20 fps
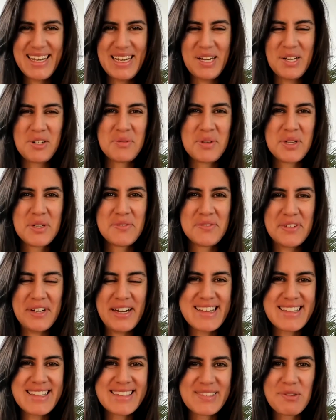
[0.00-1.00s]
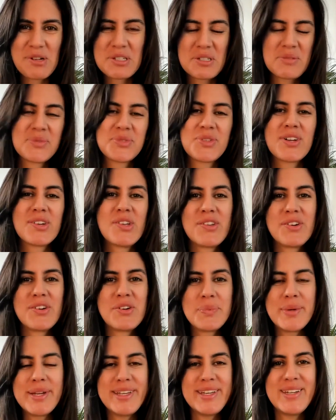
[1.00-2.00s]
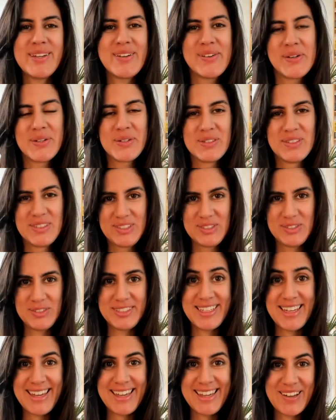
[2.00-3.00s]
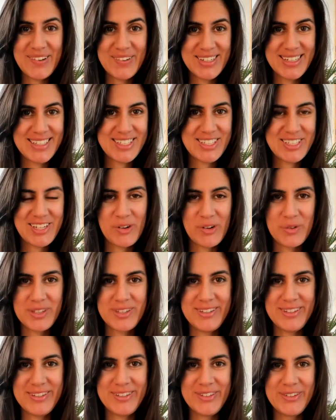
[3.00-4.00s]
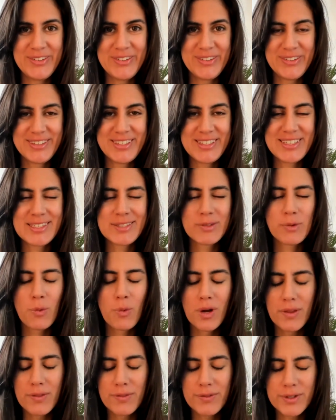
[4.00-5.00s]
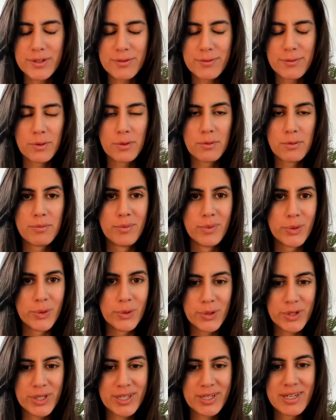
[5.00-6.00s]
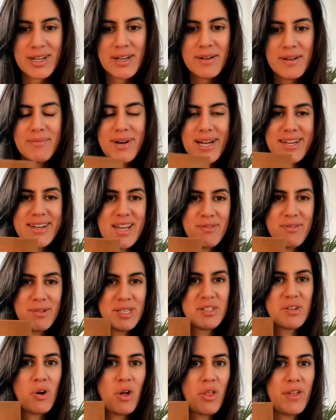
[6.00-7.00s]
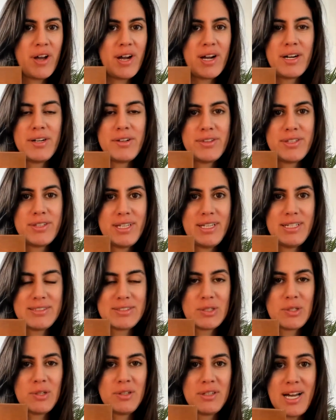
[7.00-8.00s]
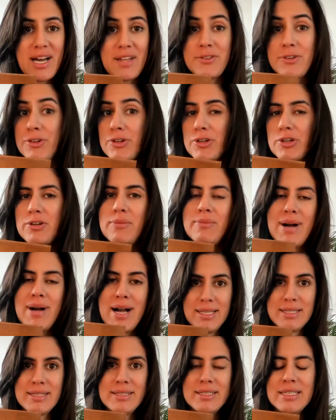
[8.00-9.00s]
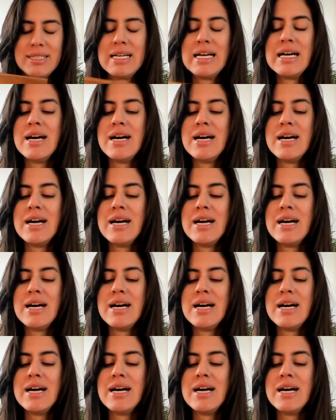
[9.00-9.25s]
Hello, my friends. Welcome to another video. Today, I want to share with you this wonderful book by Neville Goddard. It's called At Your Command.